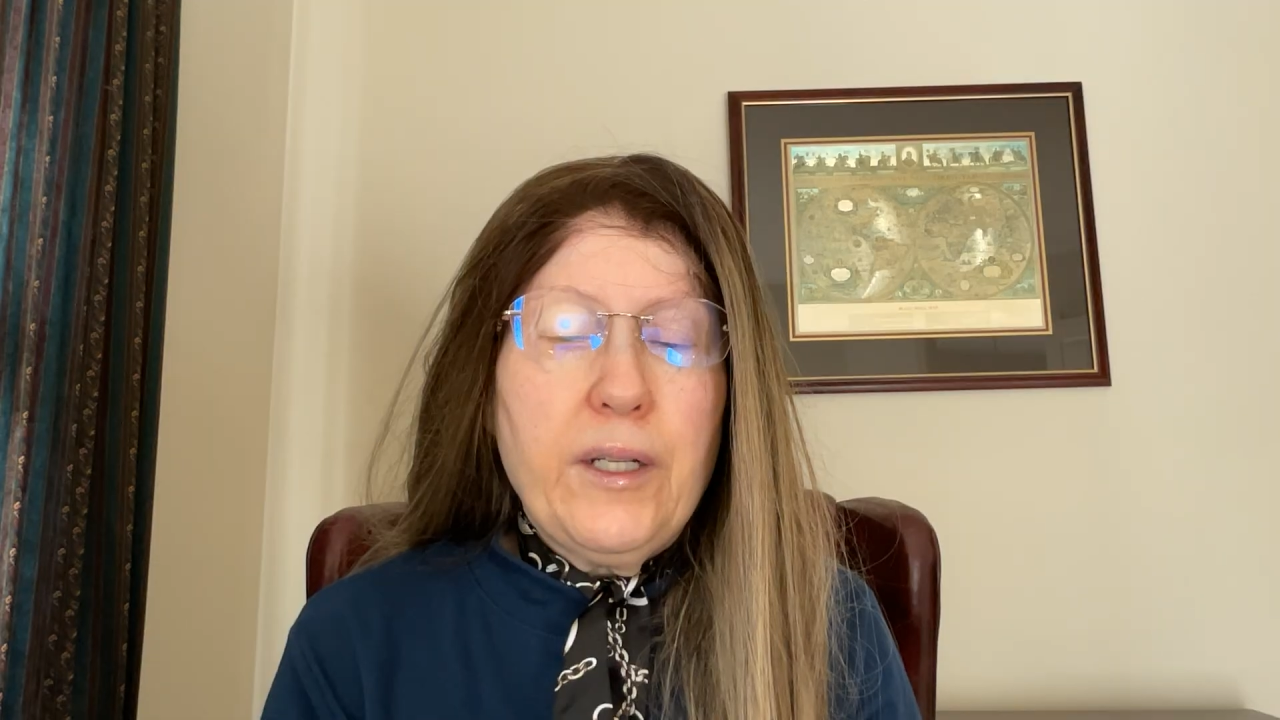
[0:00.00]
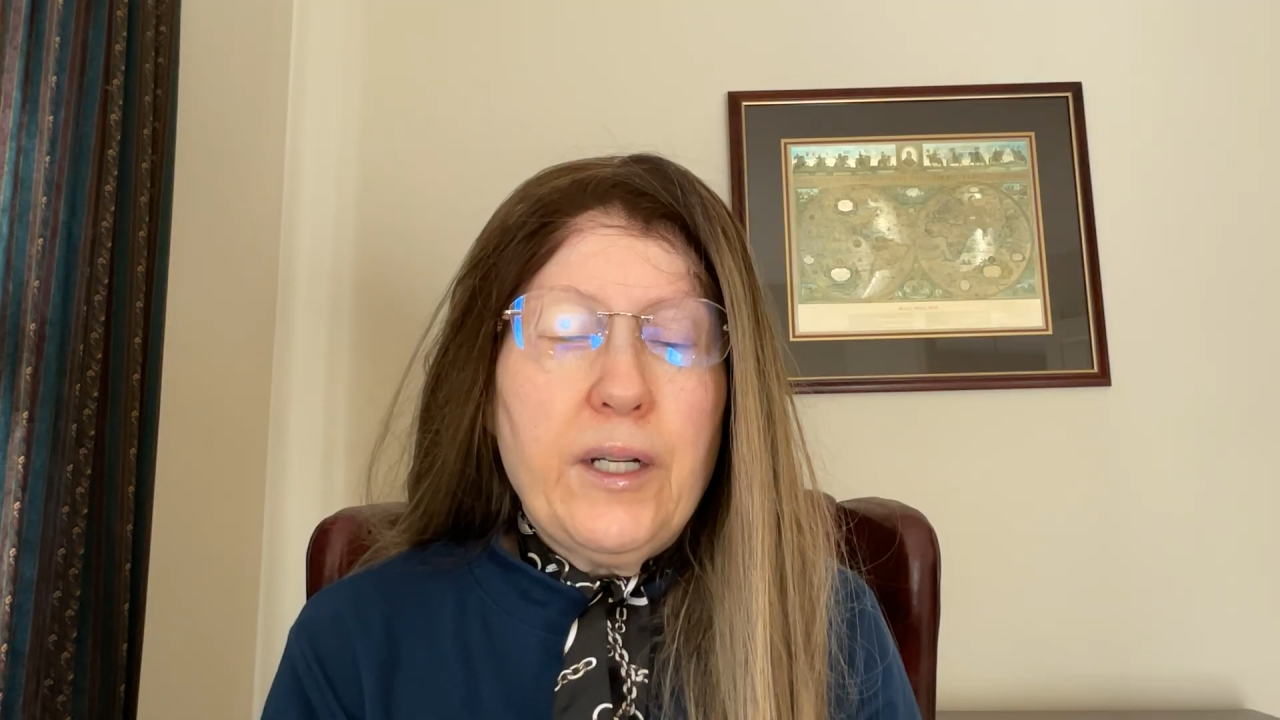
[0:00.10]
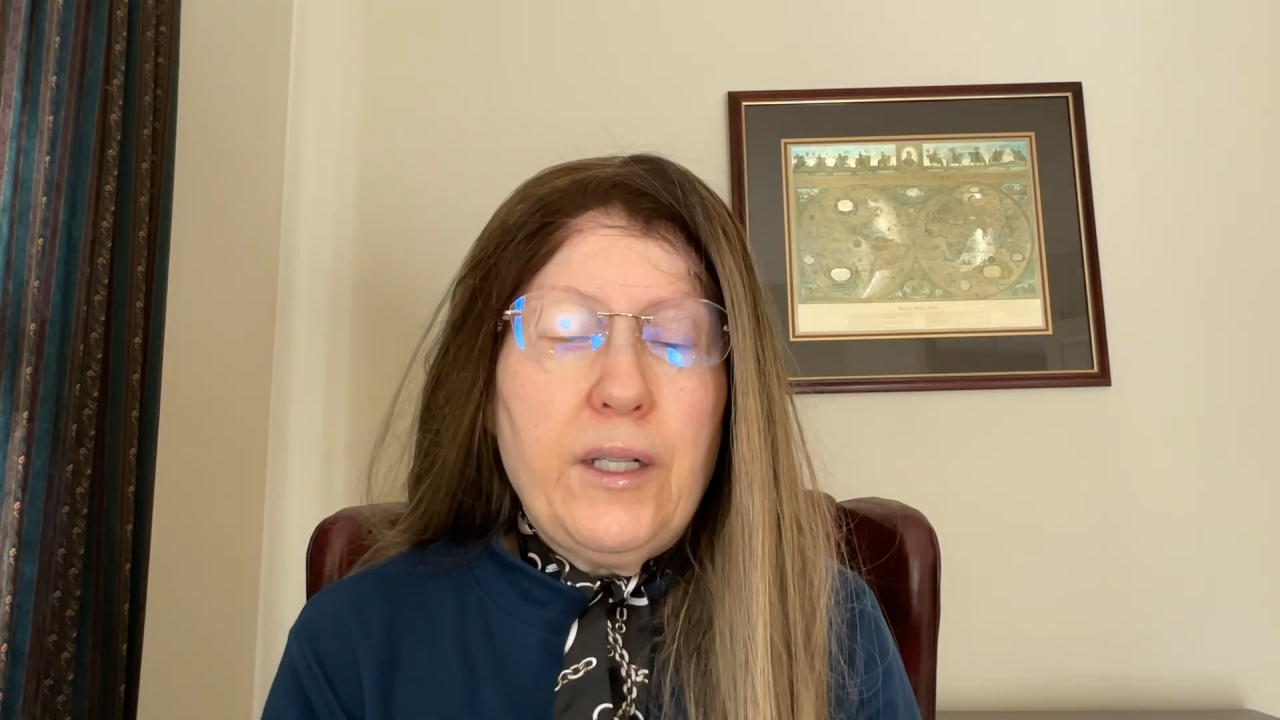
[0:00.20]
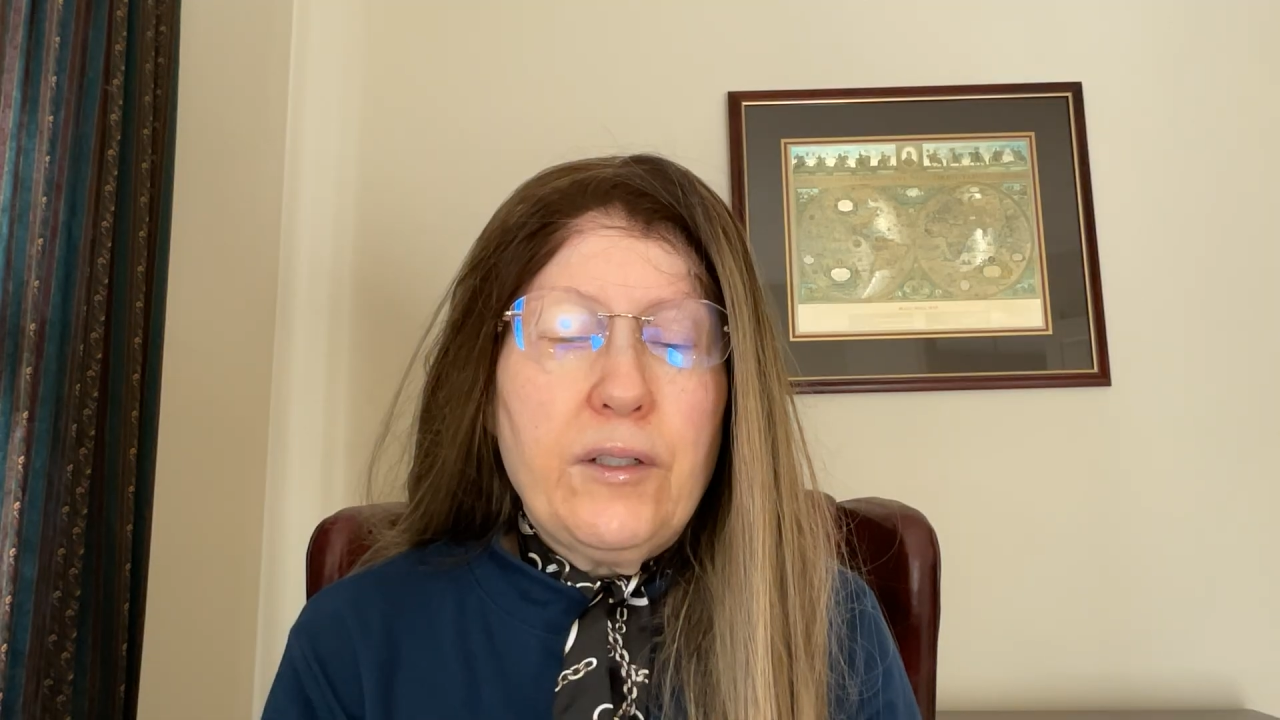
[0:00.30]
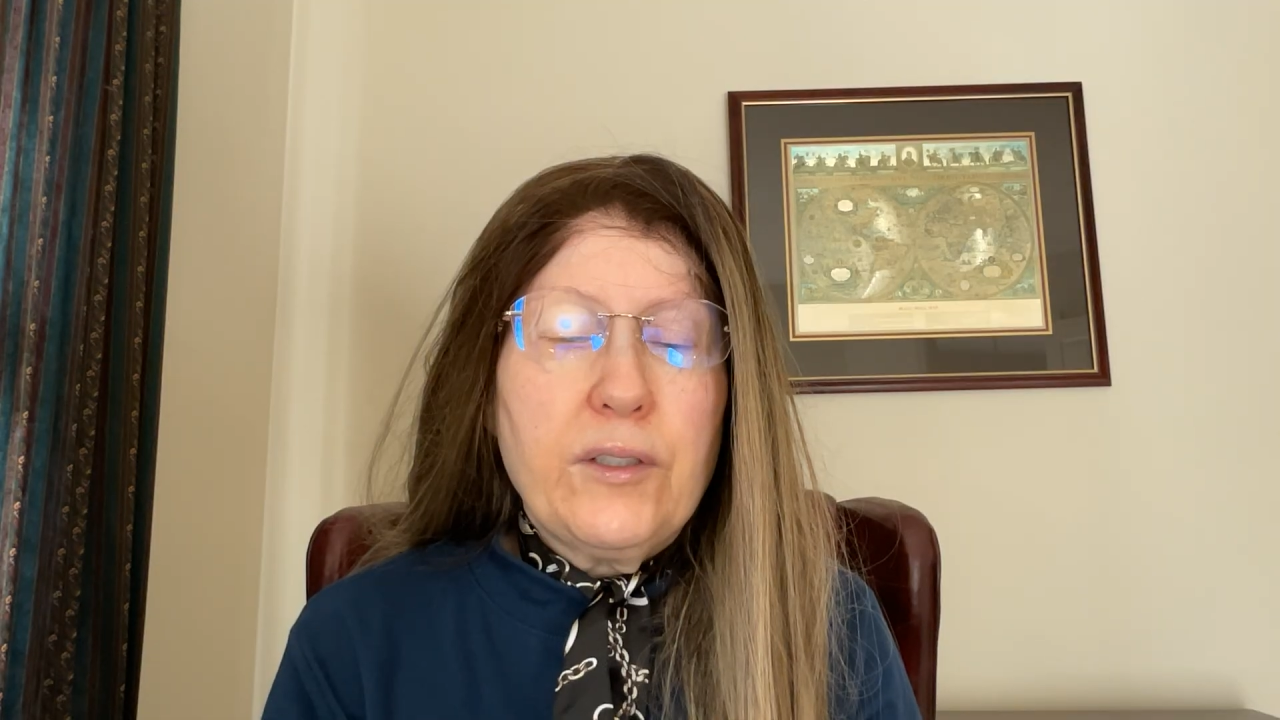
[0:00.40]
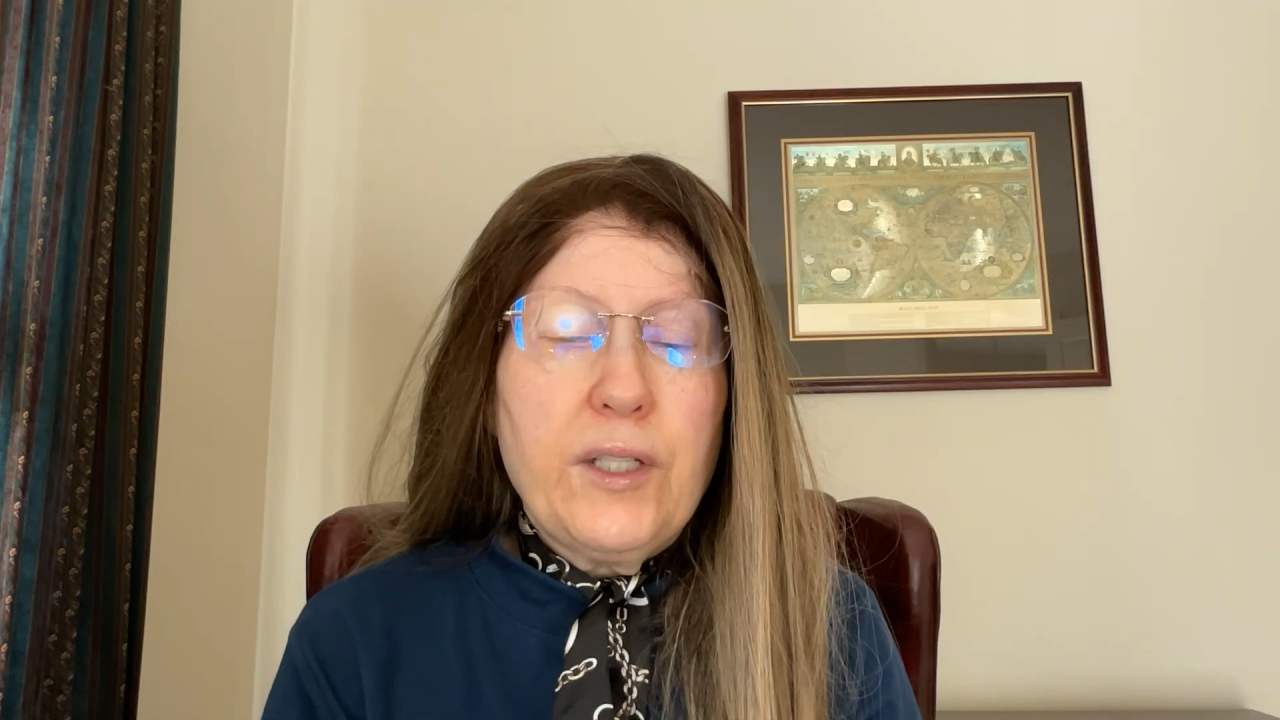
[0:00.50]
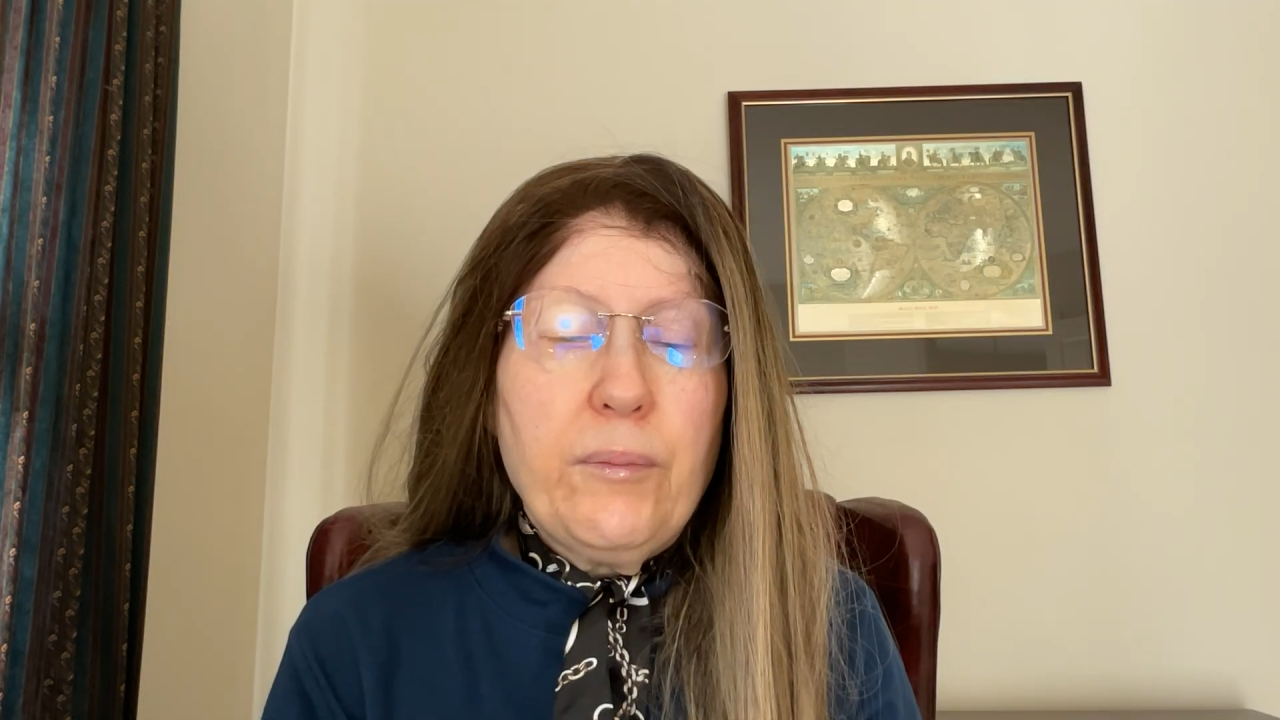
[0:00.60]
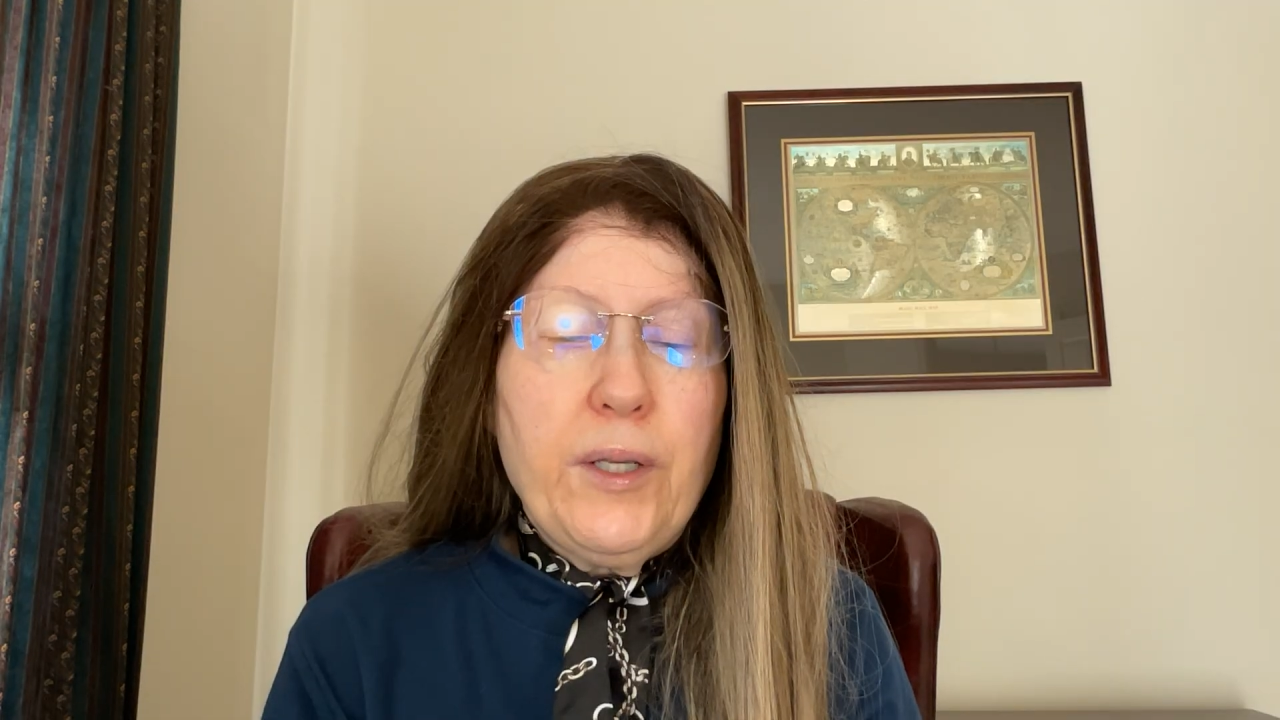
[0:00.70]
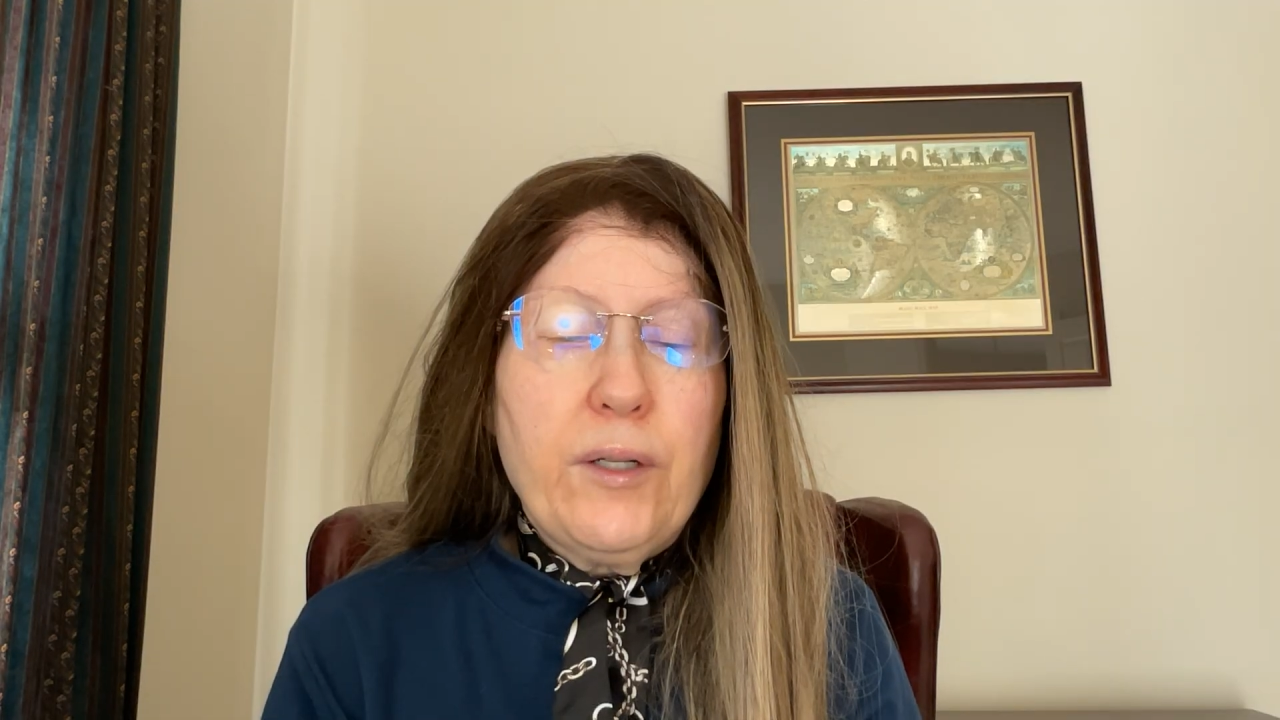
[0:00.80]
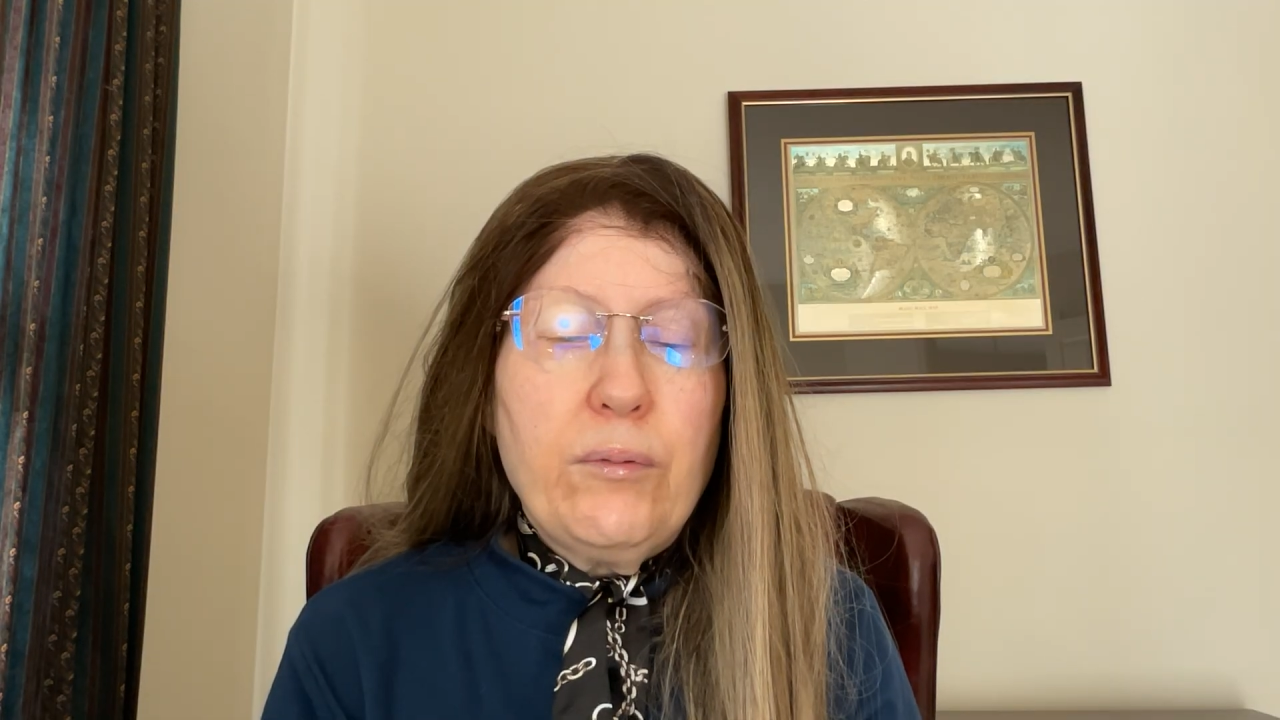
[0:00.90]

colors can make a